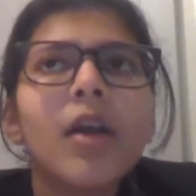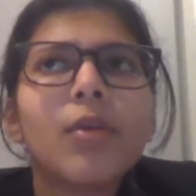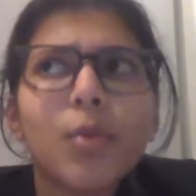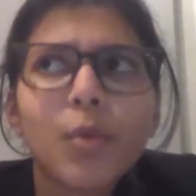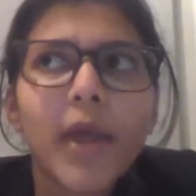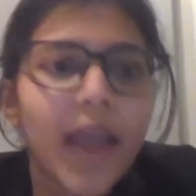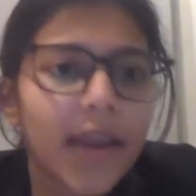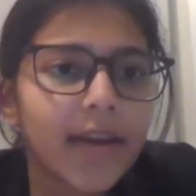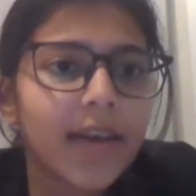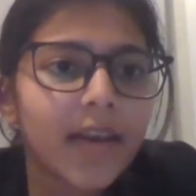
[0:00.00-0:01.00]
to do well,
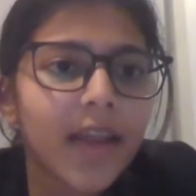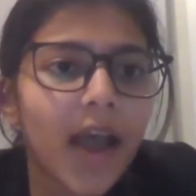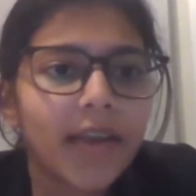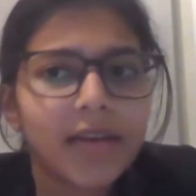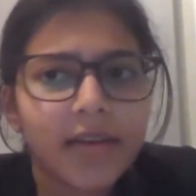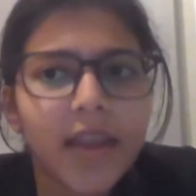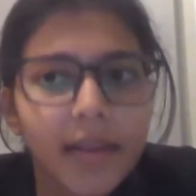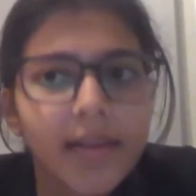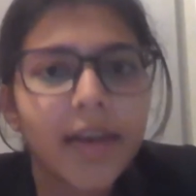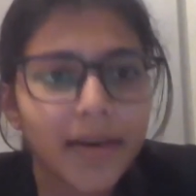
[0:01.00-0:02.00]
I
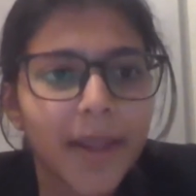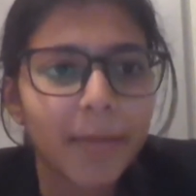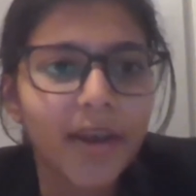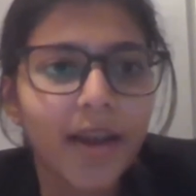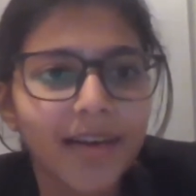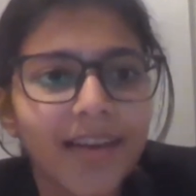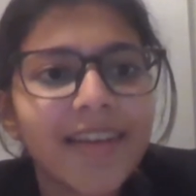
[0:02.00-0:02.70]
think that it can be done.